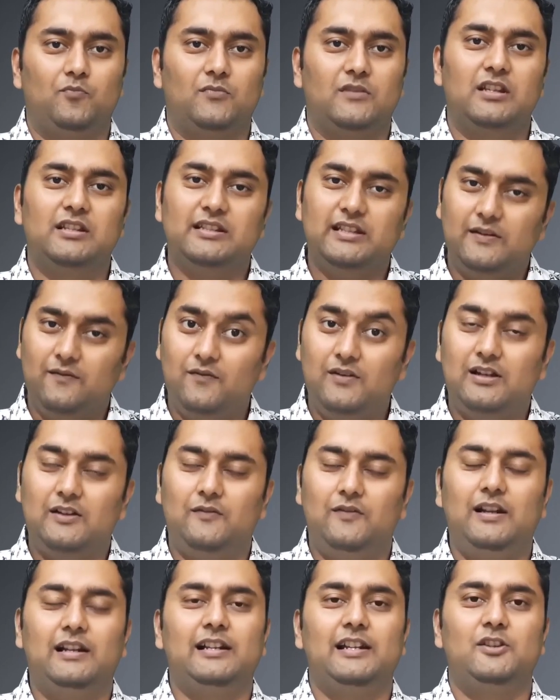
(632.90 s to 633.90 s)
the same will
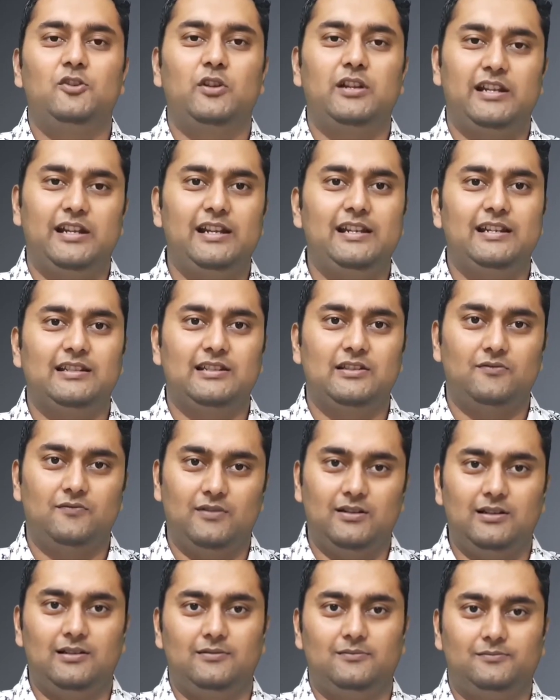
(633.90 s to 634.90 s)
reflect in your AIS as
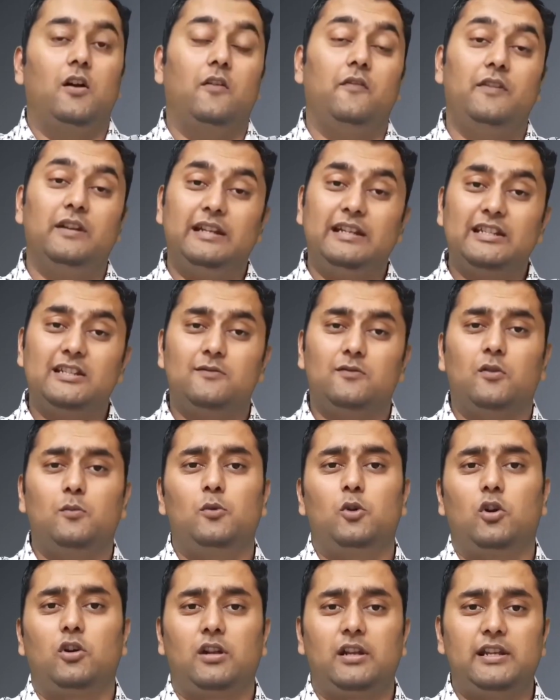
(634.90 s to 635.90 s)
well. Winnings from
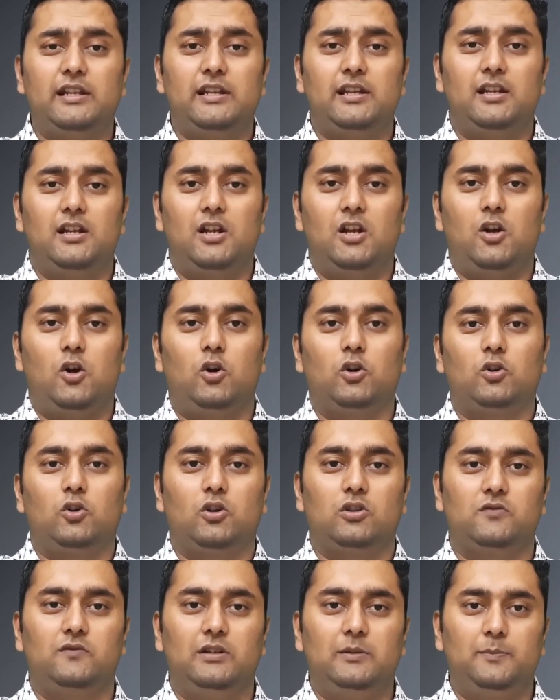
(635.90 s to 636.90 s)
lottery or
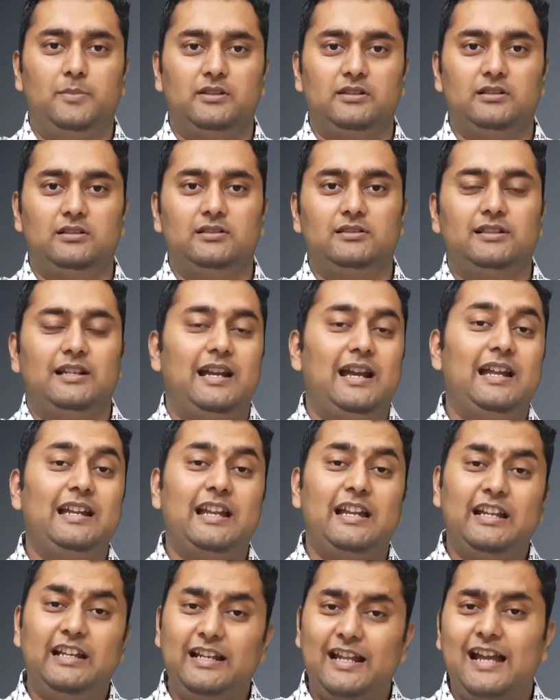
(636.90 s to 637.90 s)
crossword puzzles and
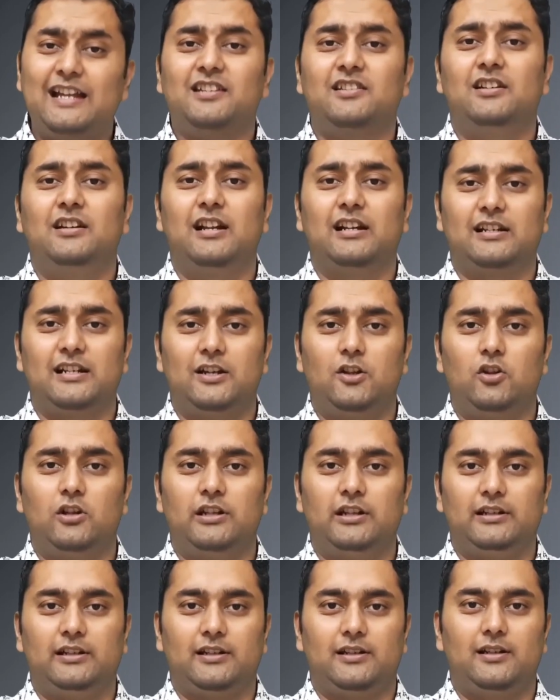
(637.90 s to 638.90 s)
any tax deducted on
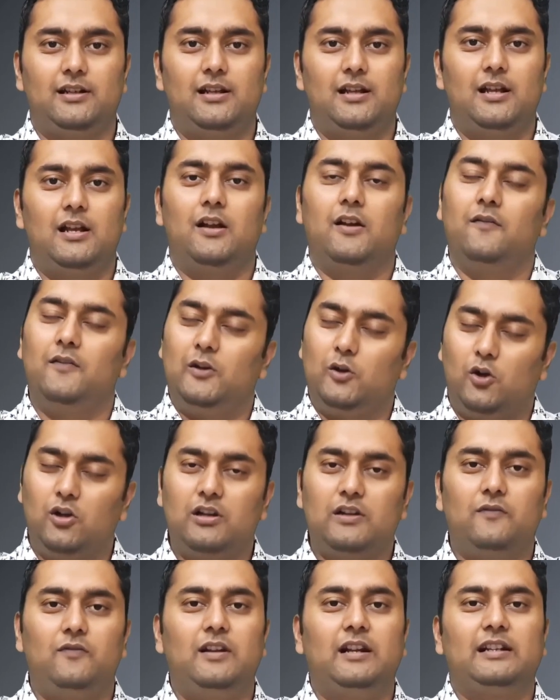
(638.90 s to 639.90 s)
it will all
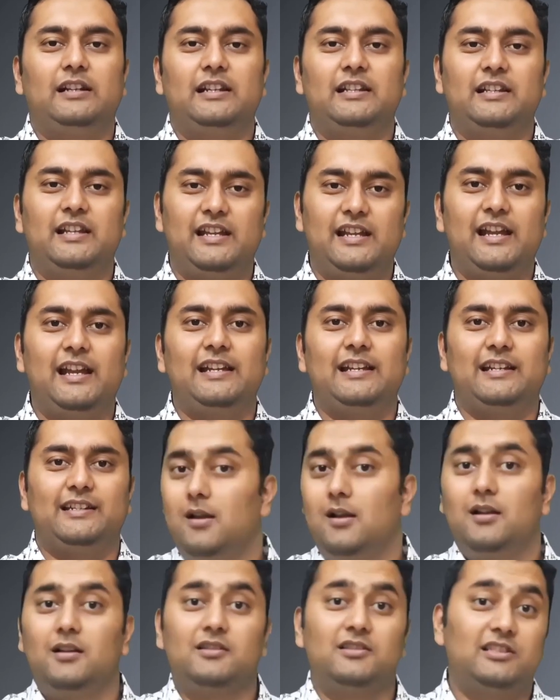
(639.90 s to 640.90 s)
reflect in the AIS.
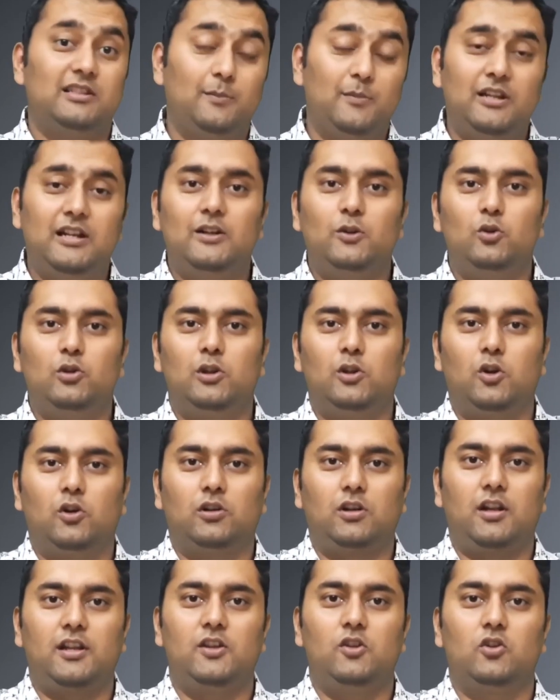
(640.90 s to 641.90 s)
Similar to the
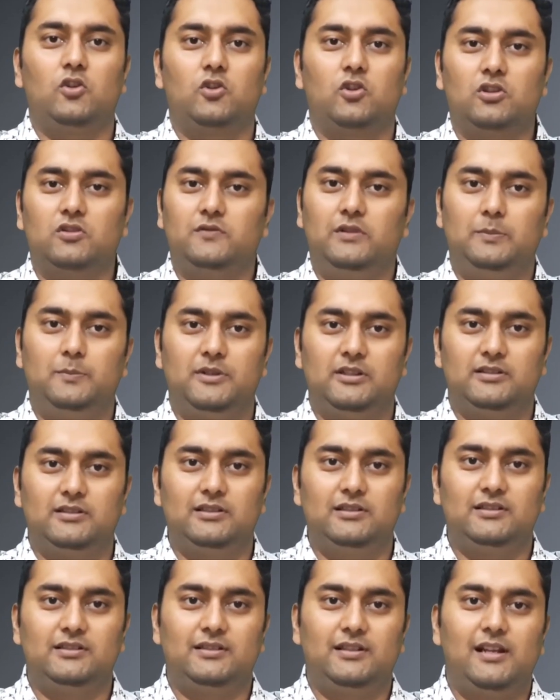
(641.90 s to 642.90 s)
lottery or crossword
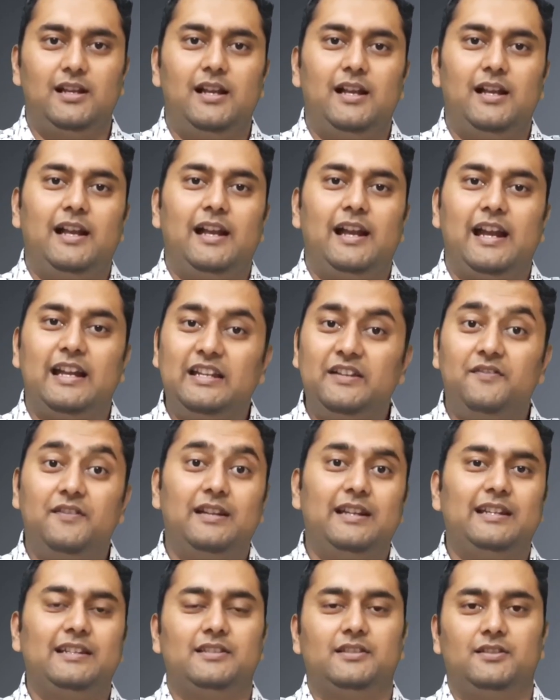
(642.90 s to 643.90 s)
puzzles, any
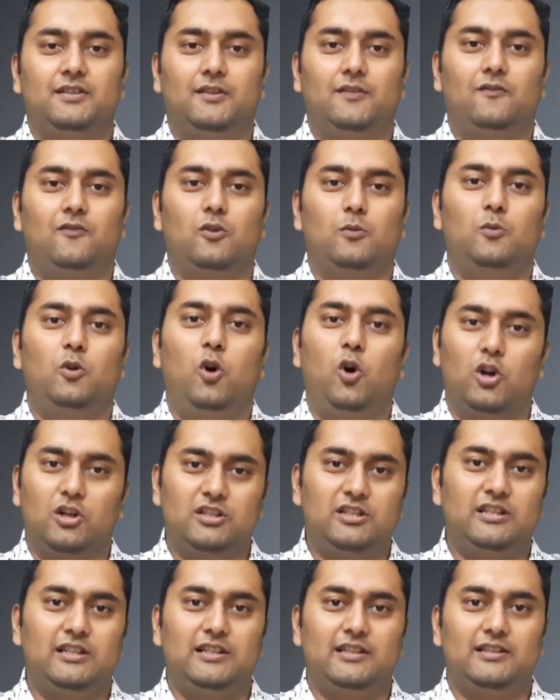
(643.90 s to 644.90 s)
winnings from a
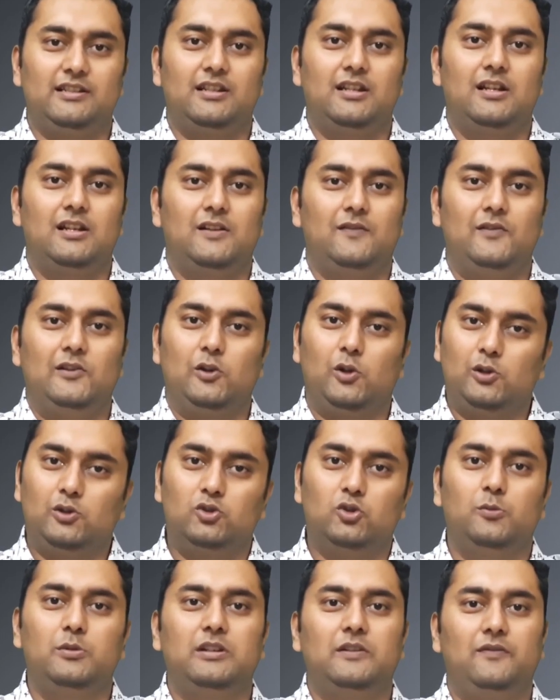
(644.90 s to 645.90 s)
horse race will
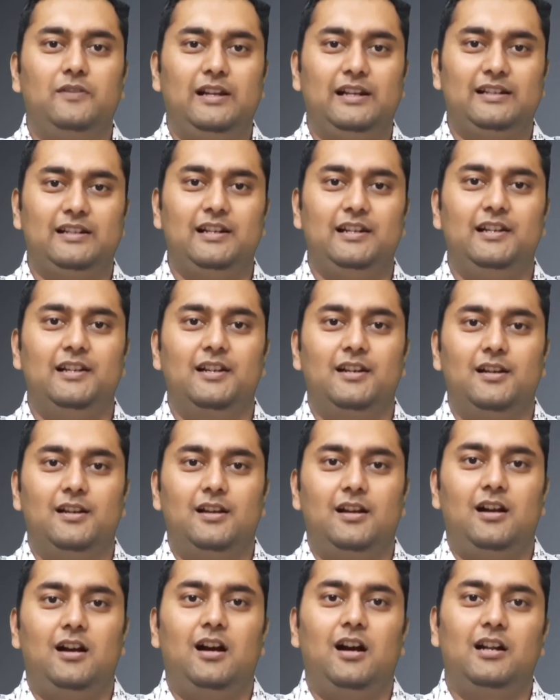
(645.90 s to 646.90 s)
also be reflected
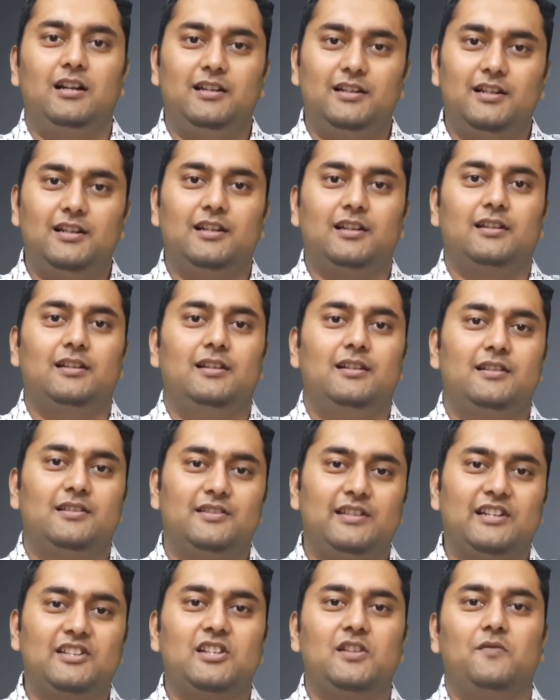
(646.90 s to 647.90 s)
under
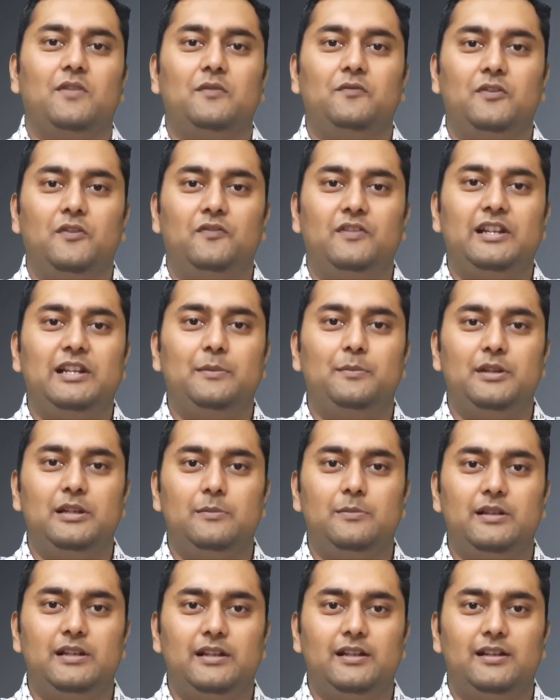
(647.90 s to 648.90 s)
section
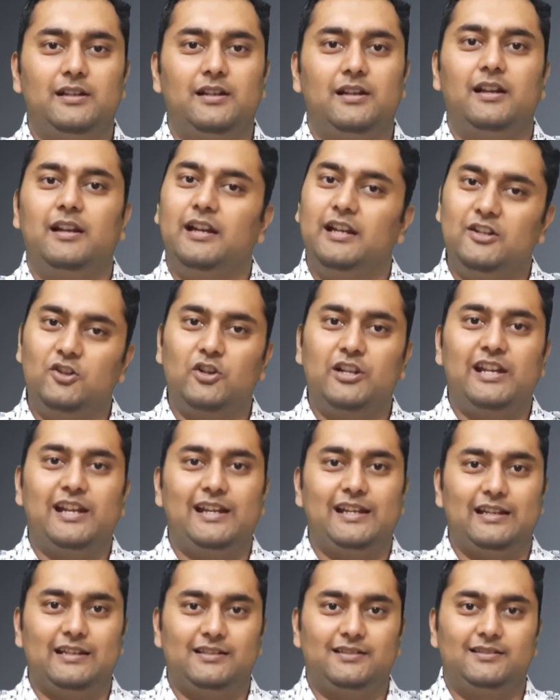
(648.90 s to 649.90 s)
115BB in your
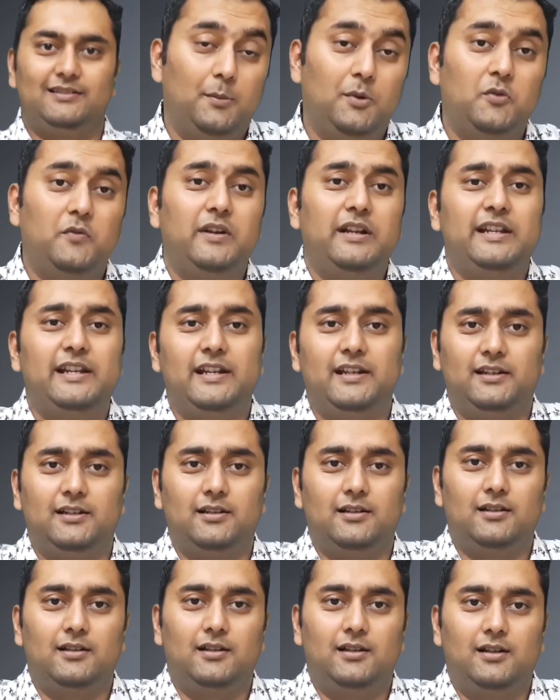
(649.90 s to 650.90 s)
AIS. Number 28.
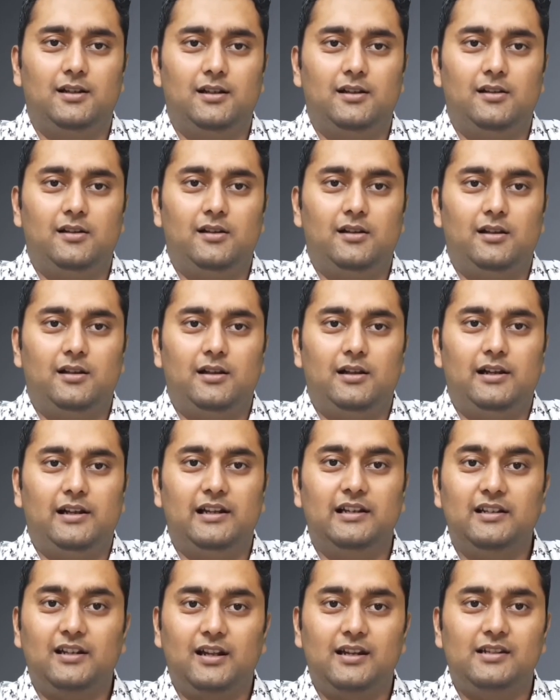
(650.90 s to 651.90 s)

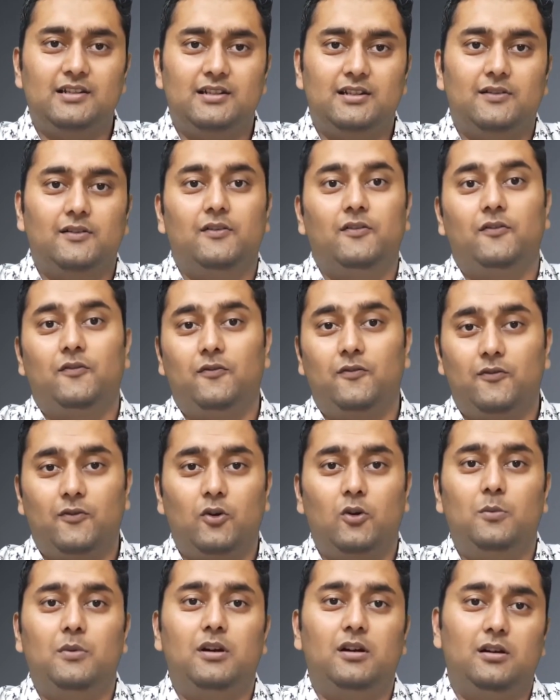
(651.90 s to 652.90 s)
Interest
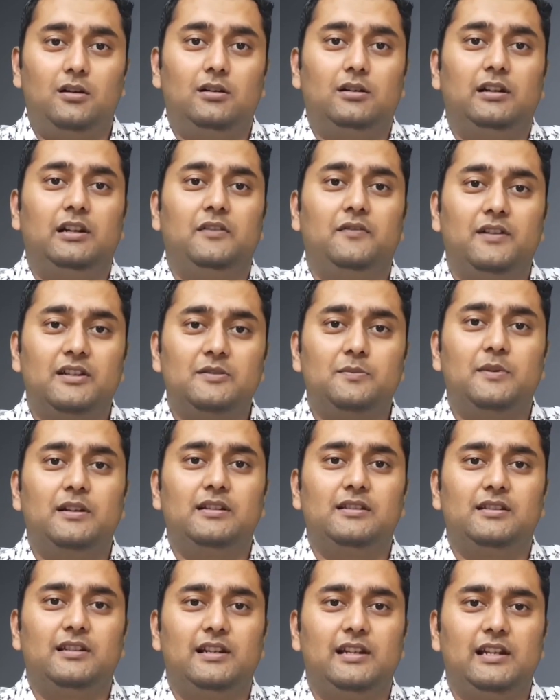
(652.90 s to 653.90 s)
from
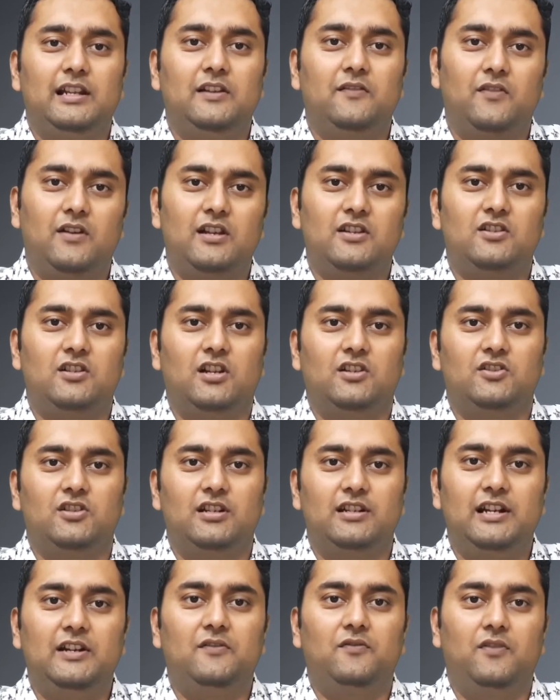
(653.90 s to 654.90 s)
investments in infrastructure
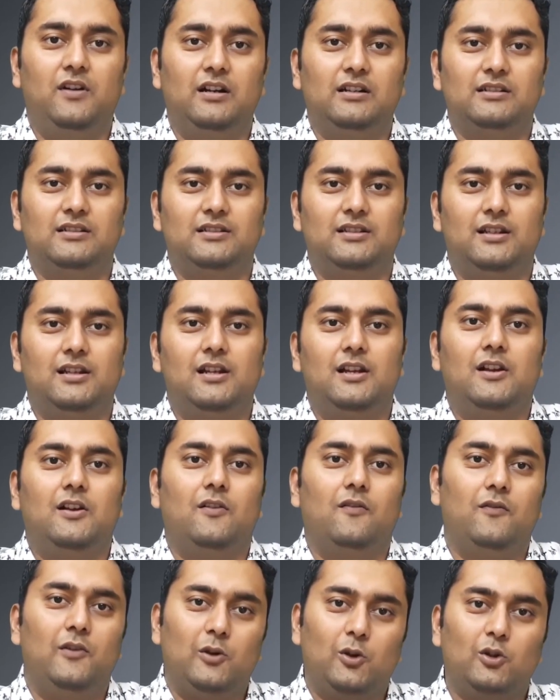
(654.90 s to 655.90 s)
debt funds
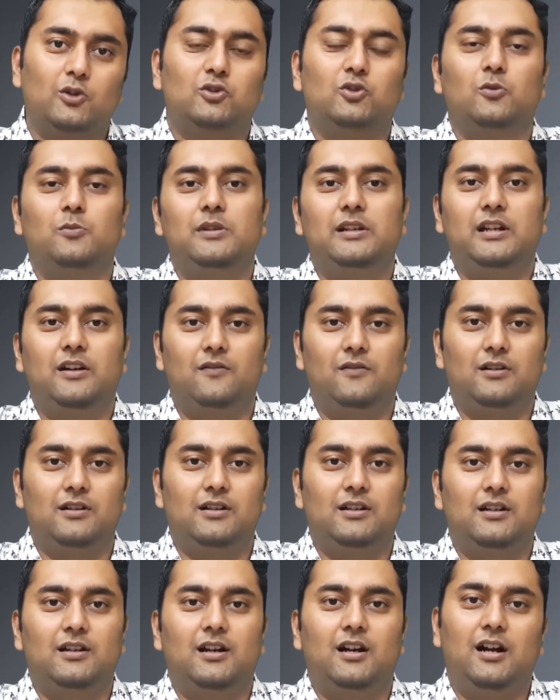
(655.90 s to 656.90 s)
will also be
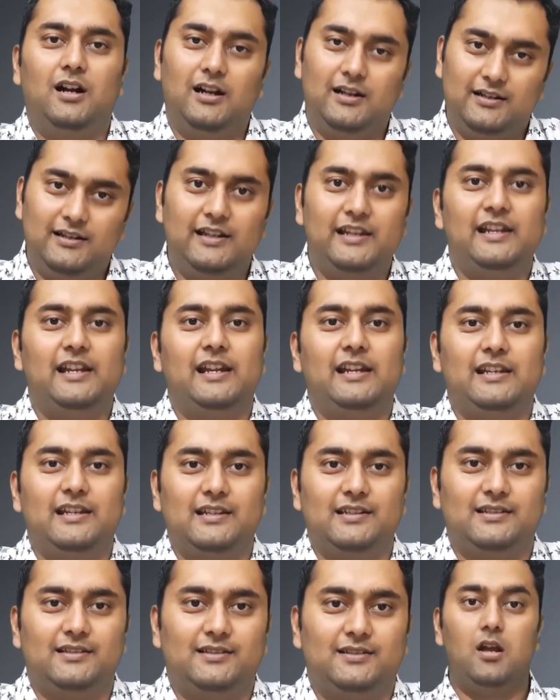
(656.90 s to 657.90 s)
covered under
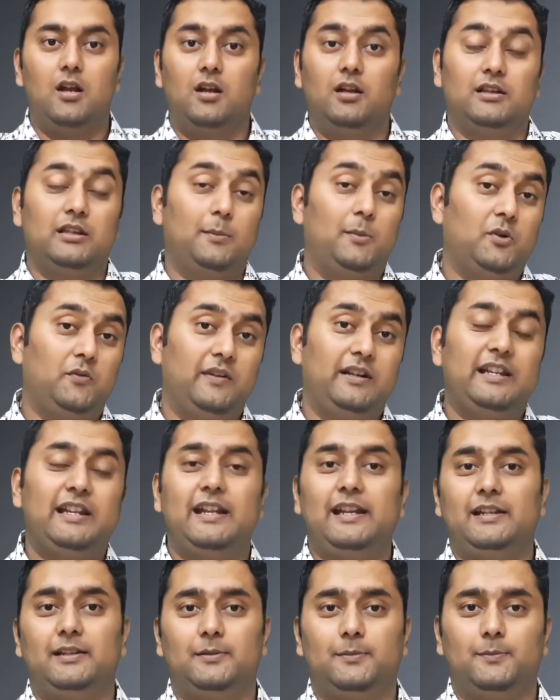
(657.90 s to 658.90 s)
AIS. Number
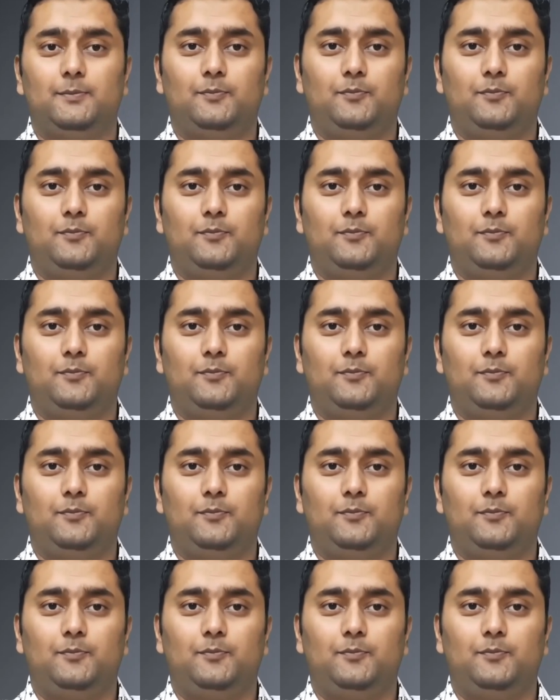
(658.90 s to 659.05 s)
29.